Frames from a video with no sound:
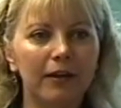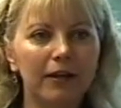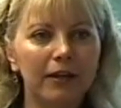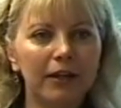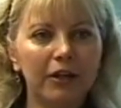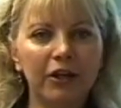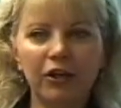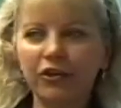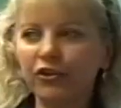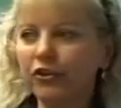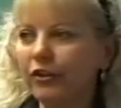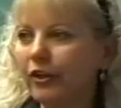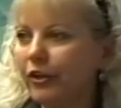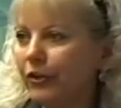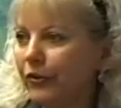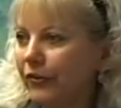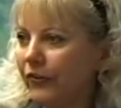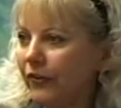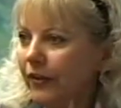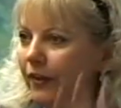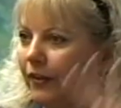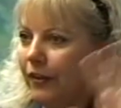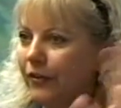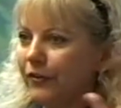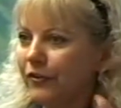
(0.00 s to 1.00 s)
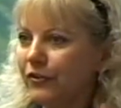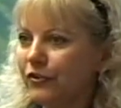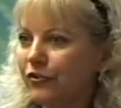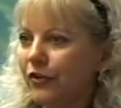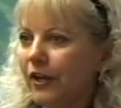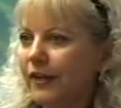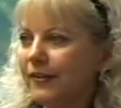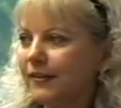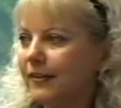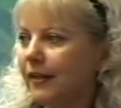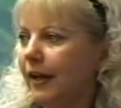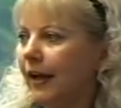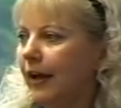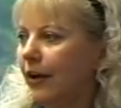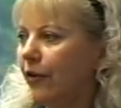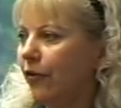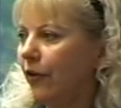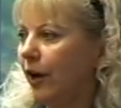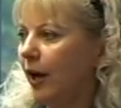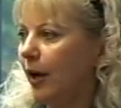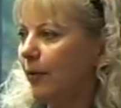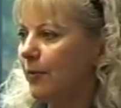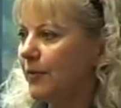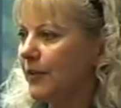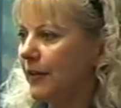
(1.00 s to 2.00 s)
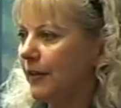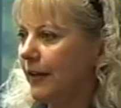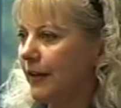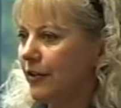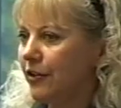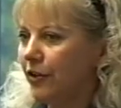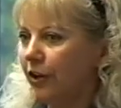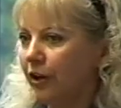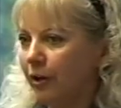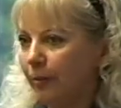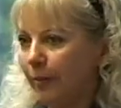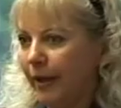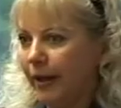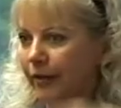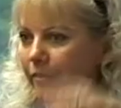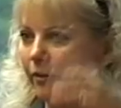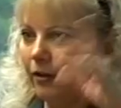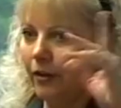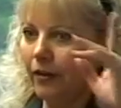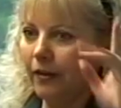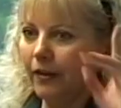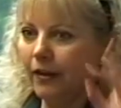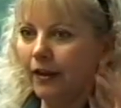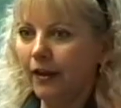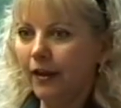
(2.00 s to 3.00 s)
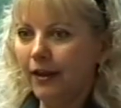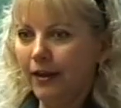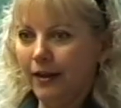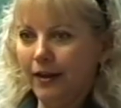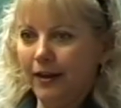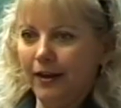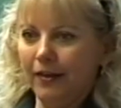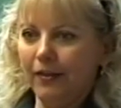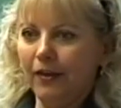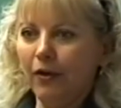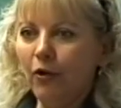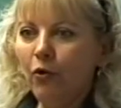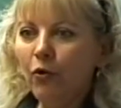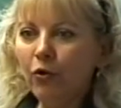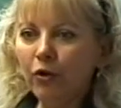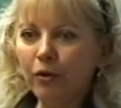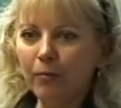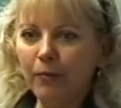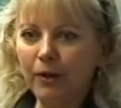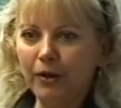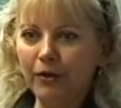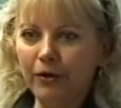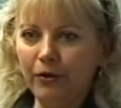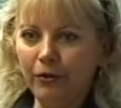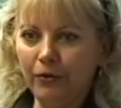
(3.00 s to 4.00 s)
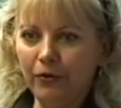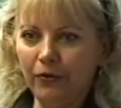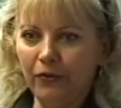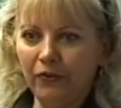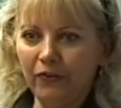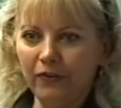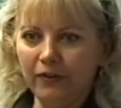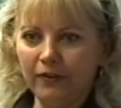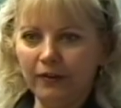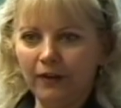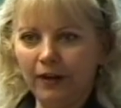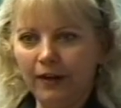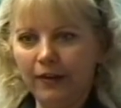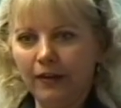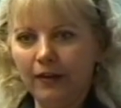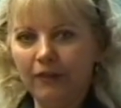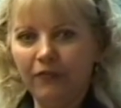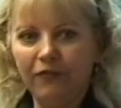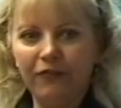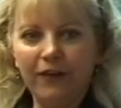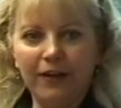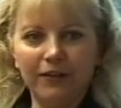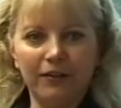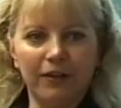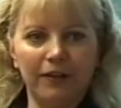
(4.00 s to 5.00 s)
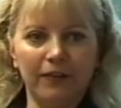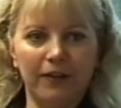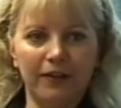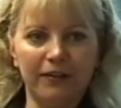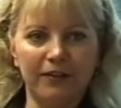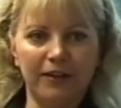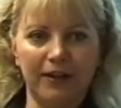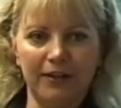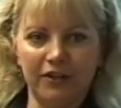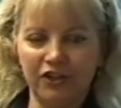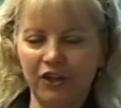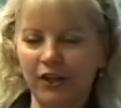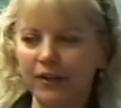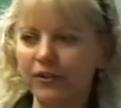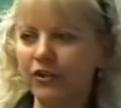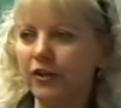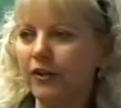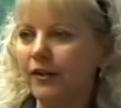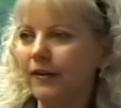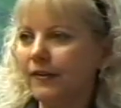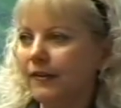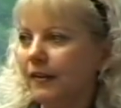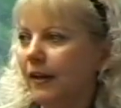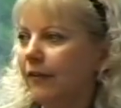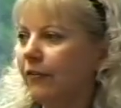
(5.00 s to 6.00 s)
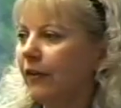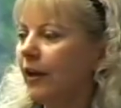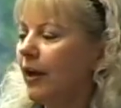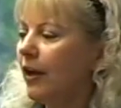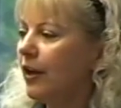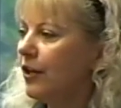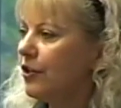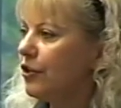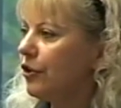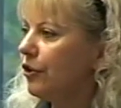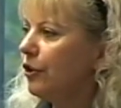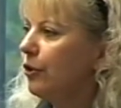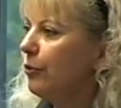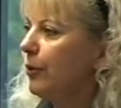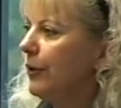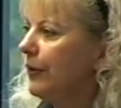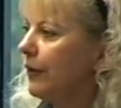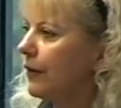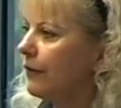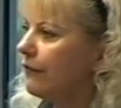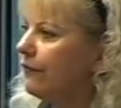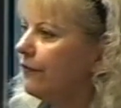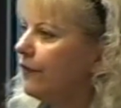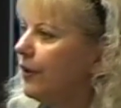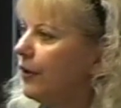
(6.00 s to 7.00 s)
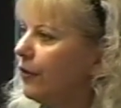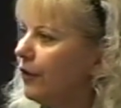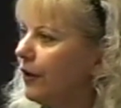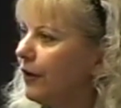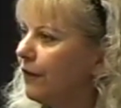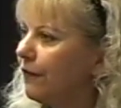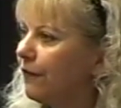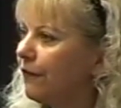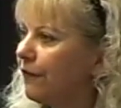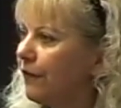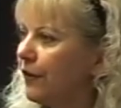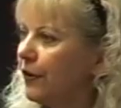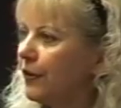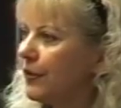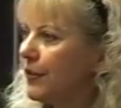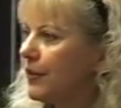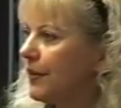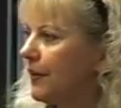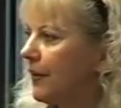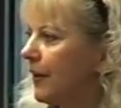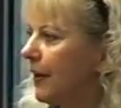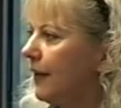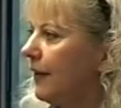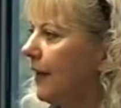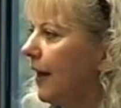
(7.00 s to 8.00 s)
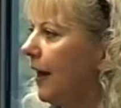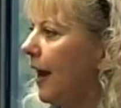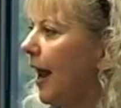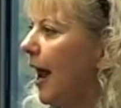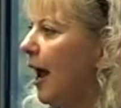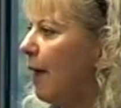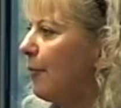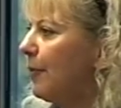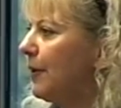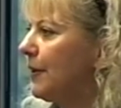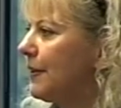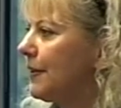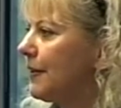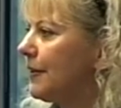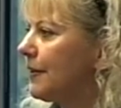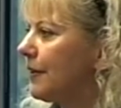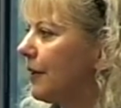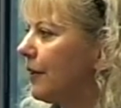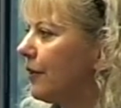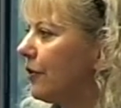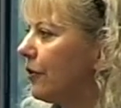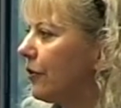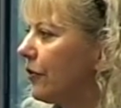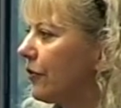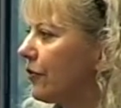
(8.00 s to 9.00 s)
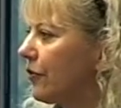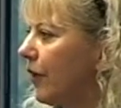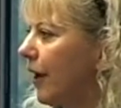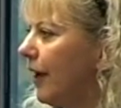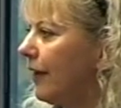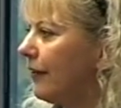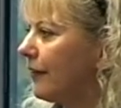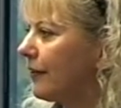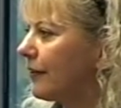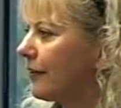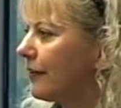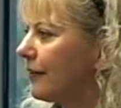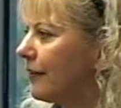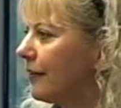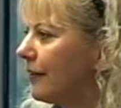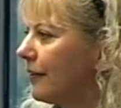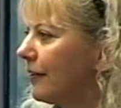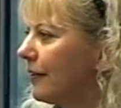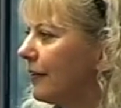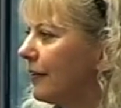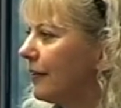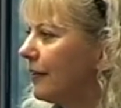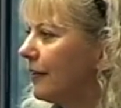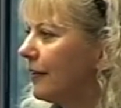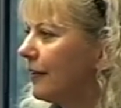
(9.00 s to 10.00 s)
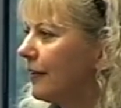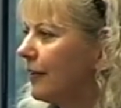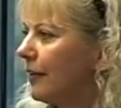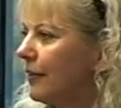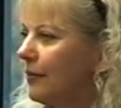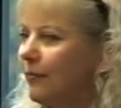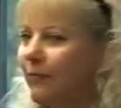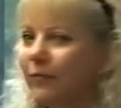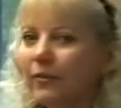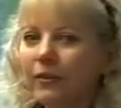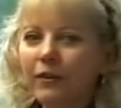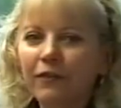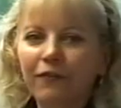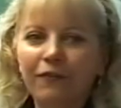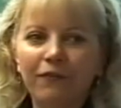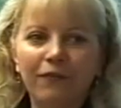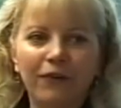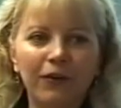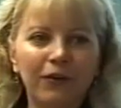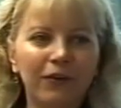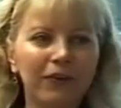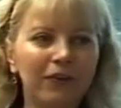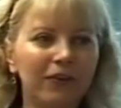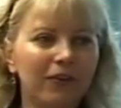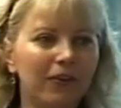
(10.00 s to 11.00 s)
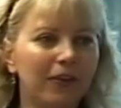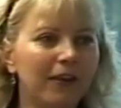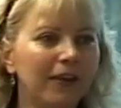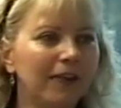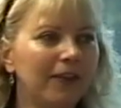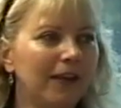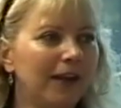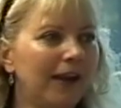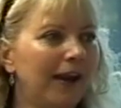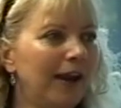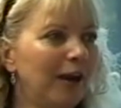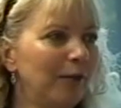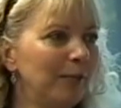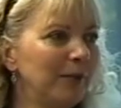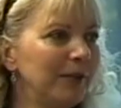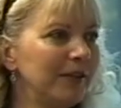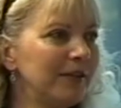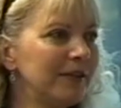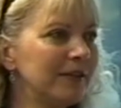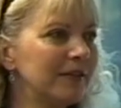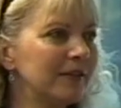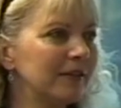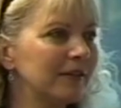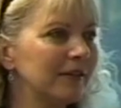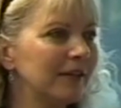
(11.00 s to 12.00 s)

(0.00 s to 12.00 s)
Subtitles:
Now, usually you see those stress diagrams and they talk about all the hormones and the effect on the digestion and stuff. Do you know what the very first thing that happens is under stress? The first thing that happens?